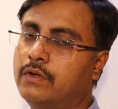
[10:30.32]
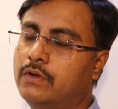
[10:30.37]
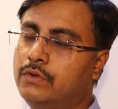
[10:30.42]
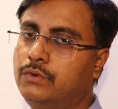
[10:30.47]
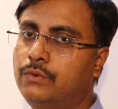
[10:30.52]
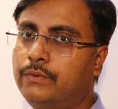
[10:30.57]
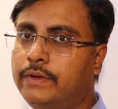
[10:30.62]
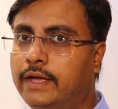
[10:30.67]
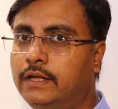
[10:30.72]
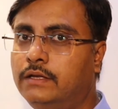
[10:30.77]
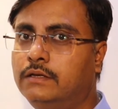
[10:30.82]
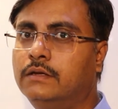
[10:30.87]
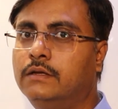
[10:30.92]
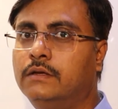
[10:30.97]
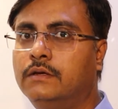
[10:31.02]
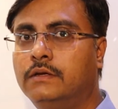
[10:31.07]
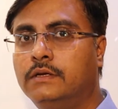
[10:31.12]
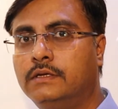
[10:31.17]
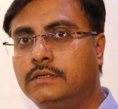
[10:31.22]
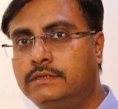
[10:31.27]
You can
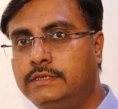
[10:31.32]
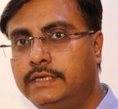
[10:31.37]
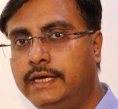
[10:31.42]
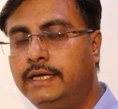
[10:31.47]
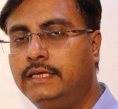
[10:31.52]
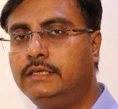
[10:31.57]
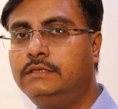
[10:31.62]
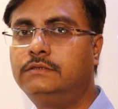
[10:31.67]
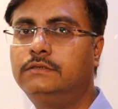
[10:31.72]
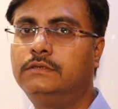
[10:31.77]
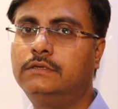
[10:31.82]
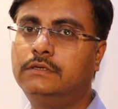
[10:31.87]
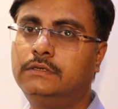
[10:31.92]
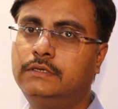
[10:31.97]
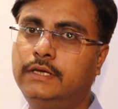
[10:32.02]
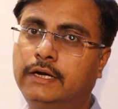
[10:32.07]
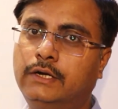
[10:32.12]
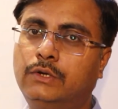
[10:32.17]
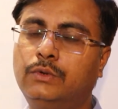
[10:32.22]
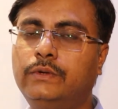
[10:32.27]
change
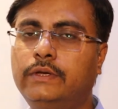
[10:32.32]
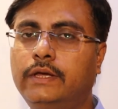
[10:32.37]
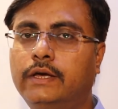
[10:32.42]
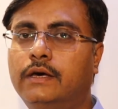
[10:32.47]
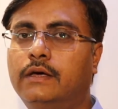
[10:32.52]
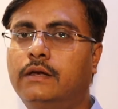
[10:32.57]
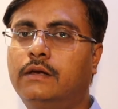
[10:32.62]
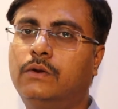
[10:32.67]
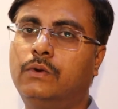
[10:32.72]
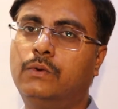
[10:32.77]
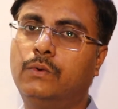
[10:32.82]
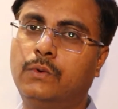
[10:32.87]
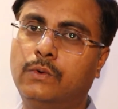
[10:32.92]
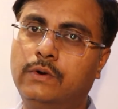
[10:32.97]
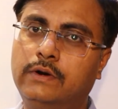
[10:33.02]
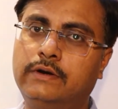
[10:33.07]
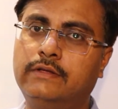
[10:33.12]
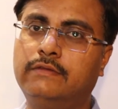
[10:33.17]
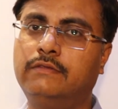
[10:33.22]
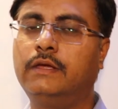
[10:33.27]
year to year,
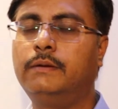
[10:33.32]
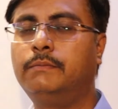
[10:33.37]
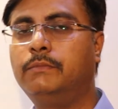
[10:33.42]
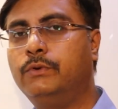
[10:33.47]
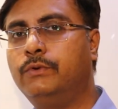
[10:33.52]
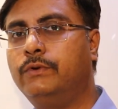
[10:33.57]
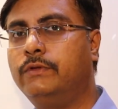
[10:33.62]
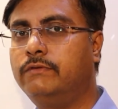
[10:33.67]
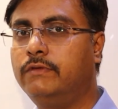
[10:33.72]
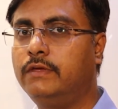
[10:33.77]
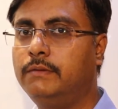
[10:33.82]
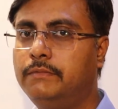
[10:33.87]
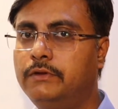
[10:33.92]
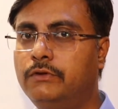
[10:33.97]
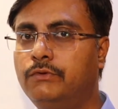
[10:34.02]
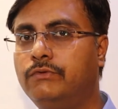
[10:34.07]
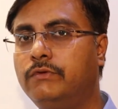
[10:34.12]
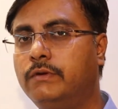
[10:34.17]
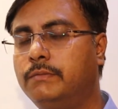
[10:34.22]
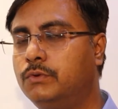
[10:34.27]
old regime, new
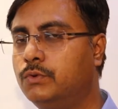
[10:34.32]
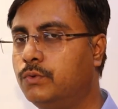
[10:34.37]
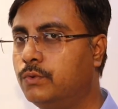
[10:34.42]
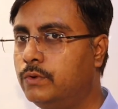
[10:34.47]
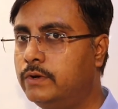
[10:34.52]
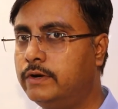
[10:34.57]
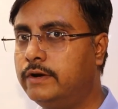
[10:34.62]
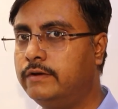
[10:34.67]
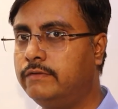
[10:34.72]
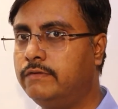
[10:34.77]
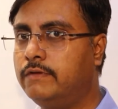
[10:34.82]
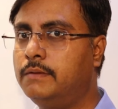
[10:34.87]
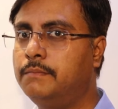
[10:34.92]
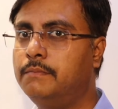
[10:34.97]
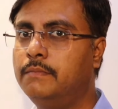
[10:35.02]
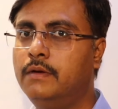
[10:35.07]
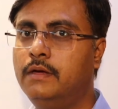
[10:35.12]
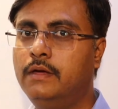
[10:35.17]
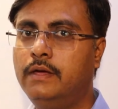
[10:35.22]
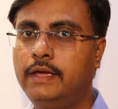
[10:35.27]
regime to old
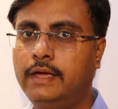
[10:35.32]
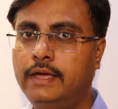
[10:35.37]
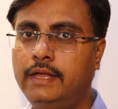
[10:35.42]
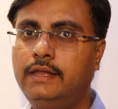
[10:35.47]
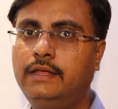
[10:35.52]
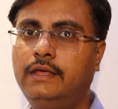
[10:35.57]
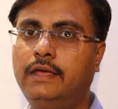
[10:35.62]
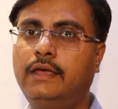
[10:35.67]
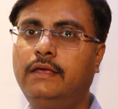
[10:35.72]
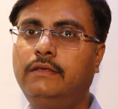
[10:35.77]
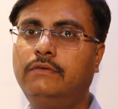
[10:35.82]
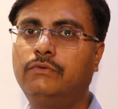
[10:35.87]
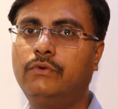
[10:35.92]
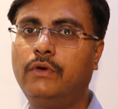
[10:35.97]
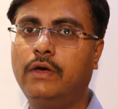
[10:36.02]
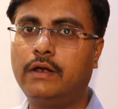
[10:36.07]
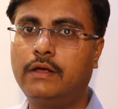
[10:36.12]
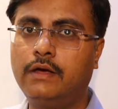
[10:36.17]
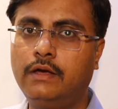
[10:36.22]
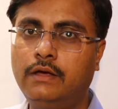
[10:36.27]
regime, in case
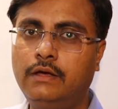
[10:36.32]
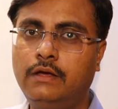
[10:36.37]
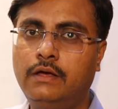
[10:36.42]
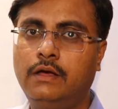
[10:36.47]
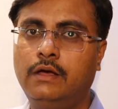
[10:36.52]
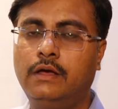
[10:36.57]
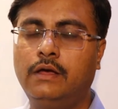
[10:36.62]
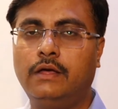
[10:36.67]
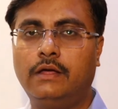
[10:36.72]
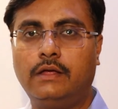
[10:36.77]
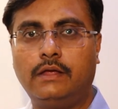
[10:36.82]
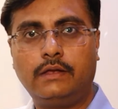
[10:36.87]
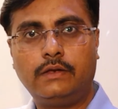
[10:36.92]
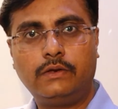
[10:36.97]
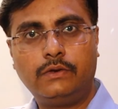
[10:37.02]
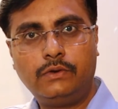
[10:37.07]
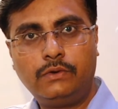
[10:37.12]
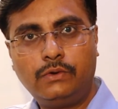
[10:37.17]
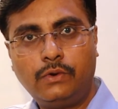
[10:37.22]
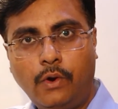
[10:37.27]
you are a
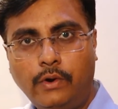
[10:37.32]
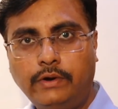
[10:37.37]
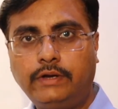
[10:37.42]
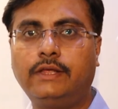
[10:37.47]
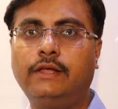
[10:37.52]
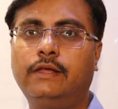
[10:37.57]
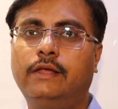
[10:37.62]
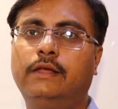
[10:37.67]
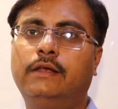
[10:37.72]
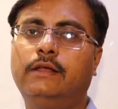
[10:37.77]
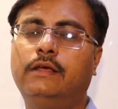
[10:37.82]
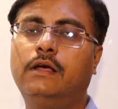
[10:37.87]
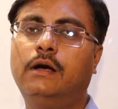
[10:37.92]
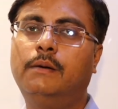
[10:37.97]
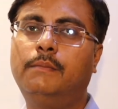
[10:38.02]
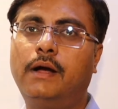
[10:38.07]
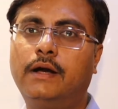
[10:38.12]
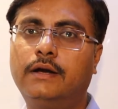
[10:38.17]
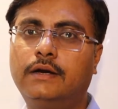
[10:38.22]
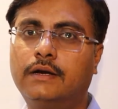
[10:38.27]
not
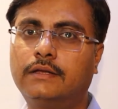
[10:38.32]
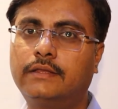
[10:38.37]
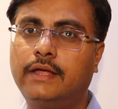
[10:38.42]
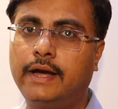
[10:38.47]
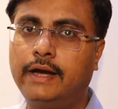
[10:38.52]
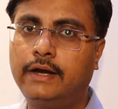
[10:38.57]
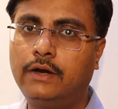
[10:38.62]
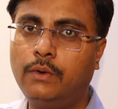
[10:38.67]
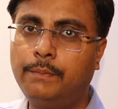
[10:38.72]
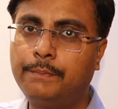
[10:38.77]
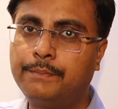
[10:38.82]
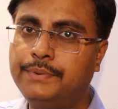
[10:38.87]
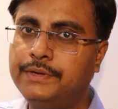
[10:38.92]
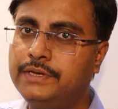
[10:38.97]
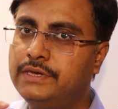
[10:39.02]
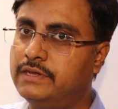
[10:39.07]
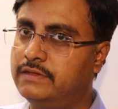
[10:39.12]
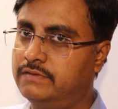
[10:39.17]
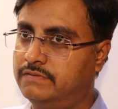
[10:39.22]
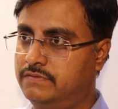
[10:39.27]
income under the head of
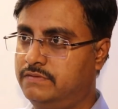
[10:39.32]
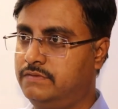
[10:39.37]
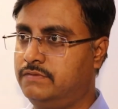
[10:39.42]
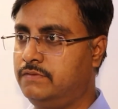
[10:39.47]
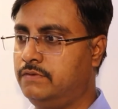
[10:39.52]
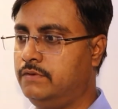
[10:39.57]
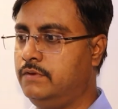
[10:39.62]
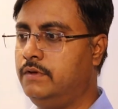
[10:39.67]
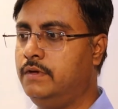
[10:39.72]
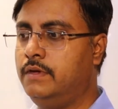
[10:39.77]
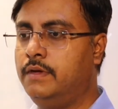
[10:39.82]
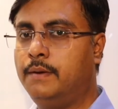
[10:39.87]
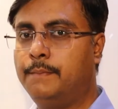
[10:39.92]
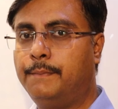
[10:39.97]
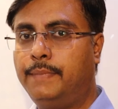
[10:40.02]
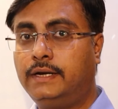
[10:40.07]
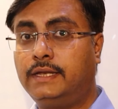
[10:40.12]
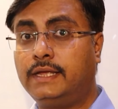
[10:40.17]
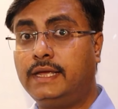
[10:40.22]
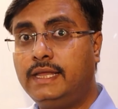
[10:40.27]
business.
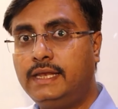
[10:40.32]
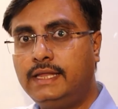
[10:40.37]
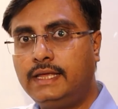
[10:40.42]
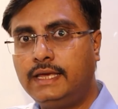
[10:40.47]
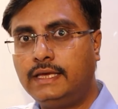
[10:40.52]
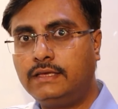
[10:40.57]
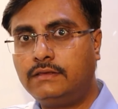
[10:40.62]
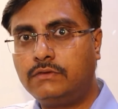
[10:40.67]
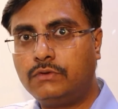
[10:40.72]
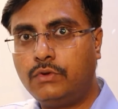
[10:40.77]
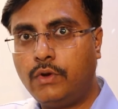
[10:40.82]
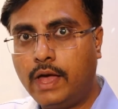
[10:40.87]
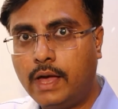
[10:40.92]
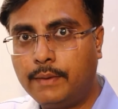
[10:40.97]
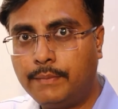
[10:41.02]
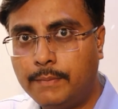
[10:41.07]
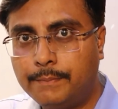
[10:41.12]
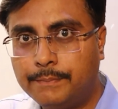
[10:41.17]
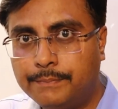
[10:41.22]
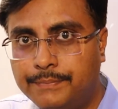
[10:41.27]
But in case you
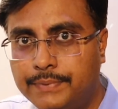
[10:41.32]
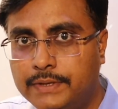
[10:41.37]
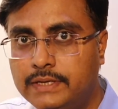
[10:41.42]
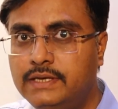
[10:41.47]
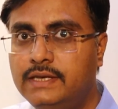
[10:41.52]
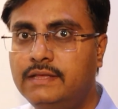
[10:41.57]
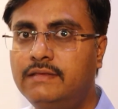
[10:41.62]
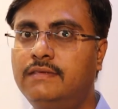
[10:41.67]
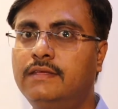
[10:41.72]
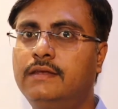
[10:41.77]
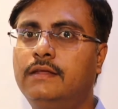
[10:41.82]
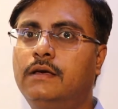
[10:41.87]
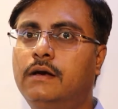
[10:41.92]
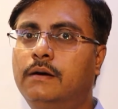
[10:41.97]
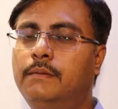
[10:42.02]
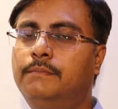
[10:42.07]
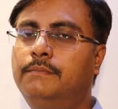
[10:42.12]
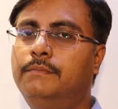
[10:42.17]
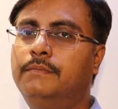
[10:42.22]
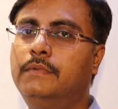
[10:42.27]
have a business
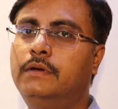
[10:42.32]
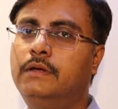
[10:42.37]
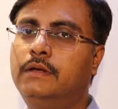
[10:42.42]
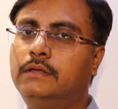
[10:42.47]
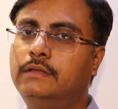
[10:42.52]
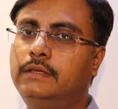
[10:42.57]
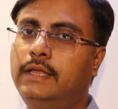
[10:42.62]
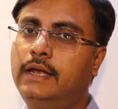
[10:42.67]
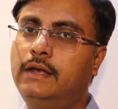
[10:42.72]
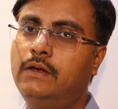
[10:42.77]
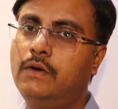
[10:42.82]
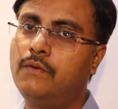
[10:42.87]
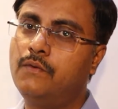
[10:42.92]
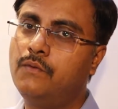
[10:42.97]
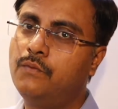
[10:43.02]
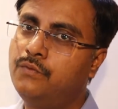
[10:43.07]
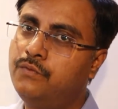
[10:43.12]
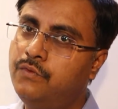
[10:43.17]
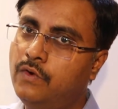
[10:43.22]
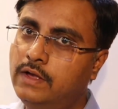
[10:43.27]
income, then
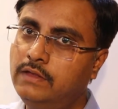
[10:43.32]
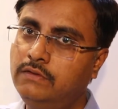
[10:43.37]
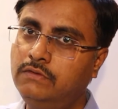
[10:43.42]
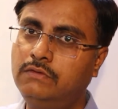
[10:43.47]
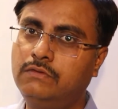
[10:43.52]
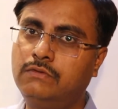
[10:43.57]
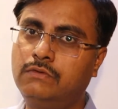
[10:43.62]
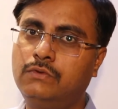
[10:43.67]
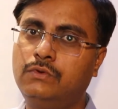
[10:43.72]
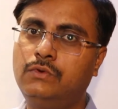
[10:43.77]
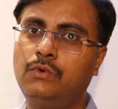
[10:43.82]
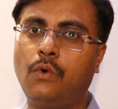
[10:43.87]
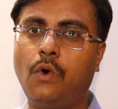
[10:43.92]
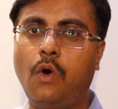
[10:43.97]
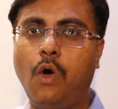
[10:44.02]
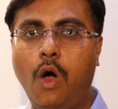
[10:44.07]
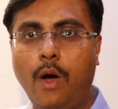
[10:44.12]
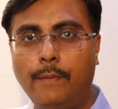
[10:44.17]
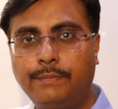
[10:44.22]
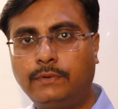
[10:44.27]
once you
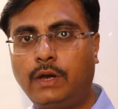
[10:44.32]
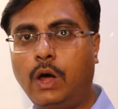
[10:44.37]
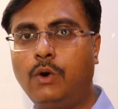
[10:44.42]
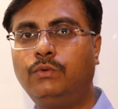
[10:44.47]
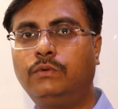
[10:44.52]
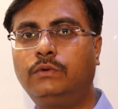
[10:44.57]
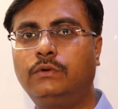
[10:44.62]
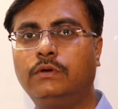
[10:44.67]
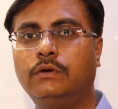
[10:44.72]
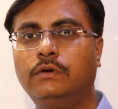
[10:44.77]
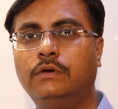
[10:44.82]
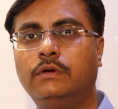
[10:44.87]
opt out,